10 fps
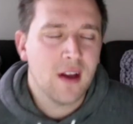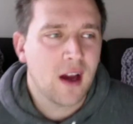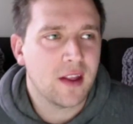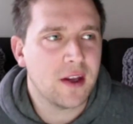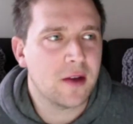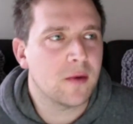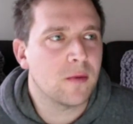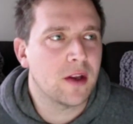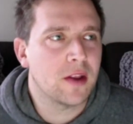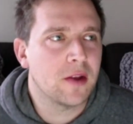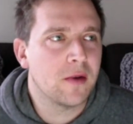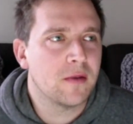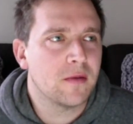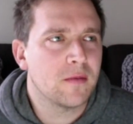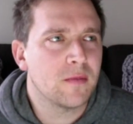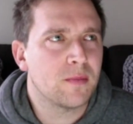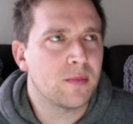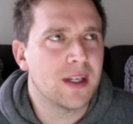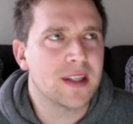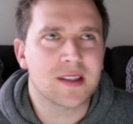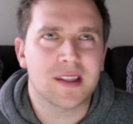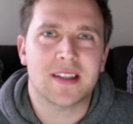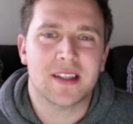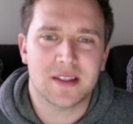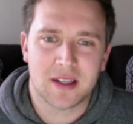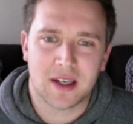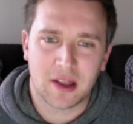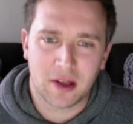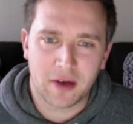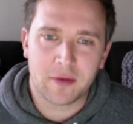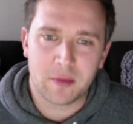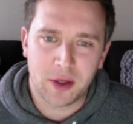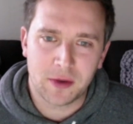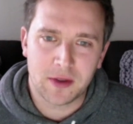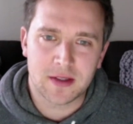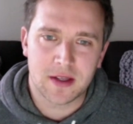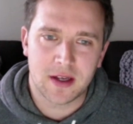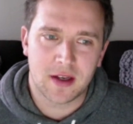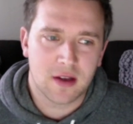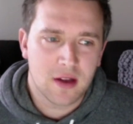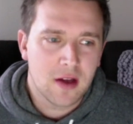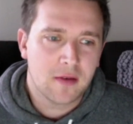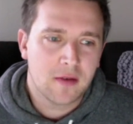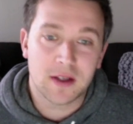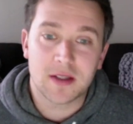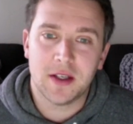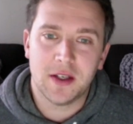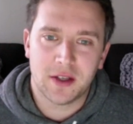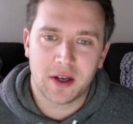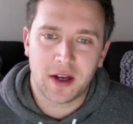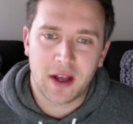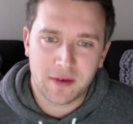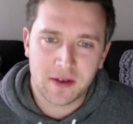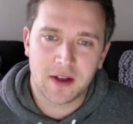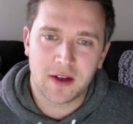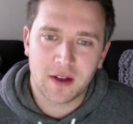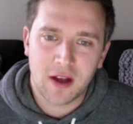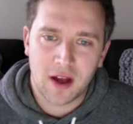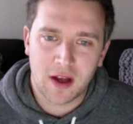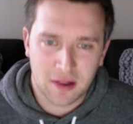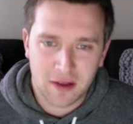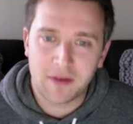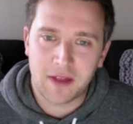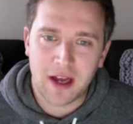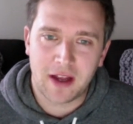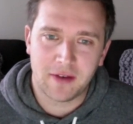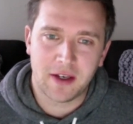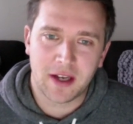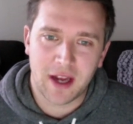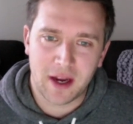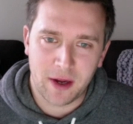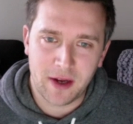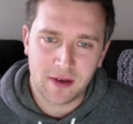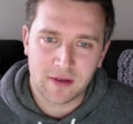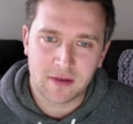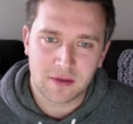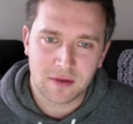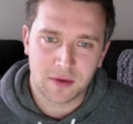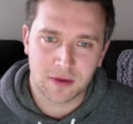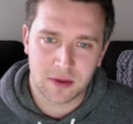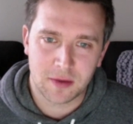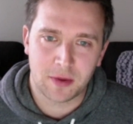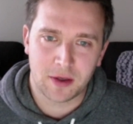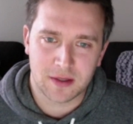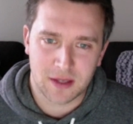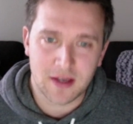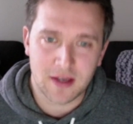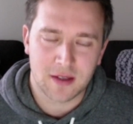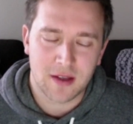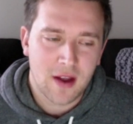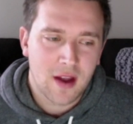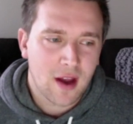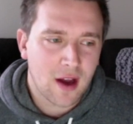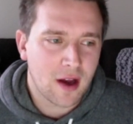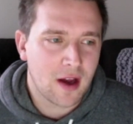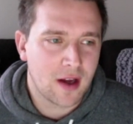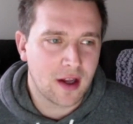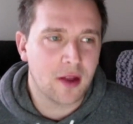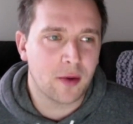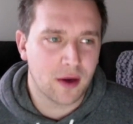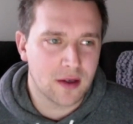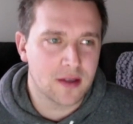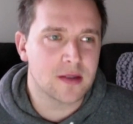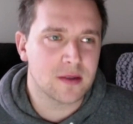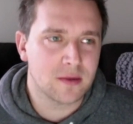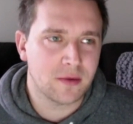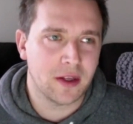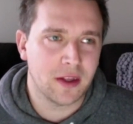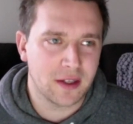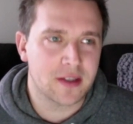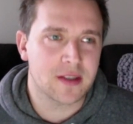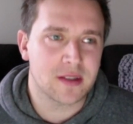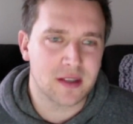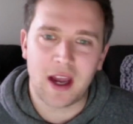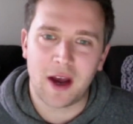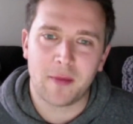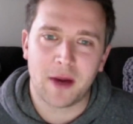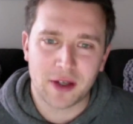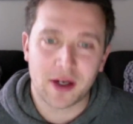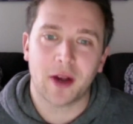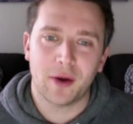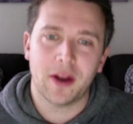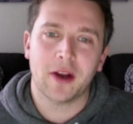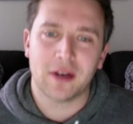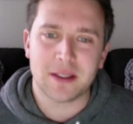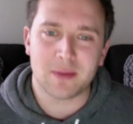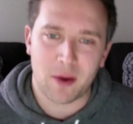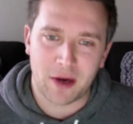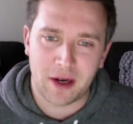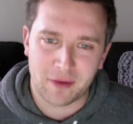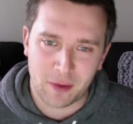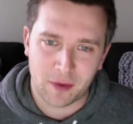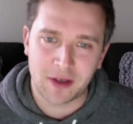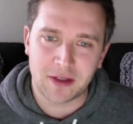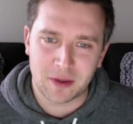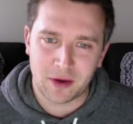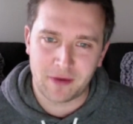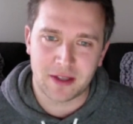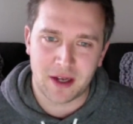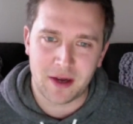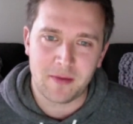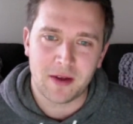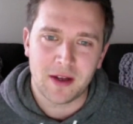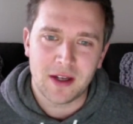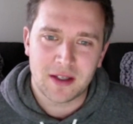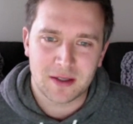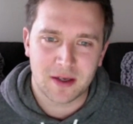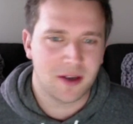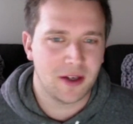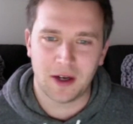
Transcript: I think one of the biggest lessons that I learned from you is that, firstly, you don't have to lift that heavy to gain weight or to put on size. Another was really just how much I could increase my weight if I wanted to over time. So,